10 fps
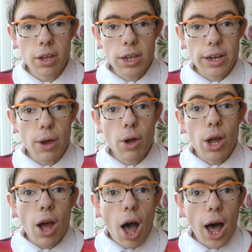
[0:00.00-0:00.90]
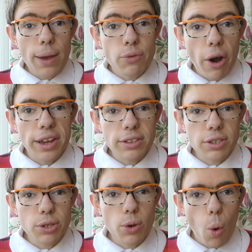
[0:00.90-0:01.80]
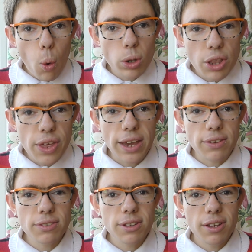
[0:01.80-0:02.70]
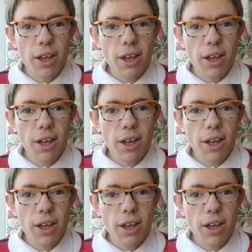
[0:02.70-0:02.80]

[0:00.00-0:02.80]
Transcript: You know, I'm trying to do all the things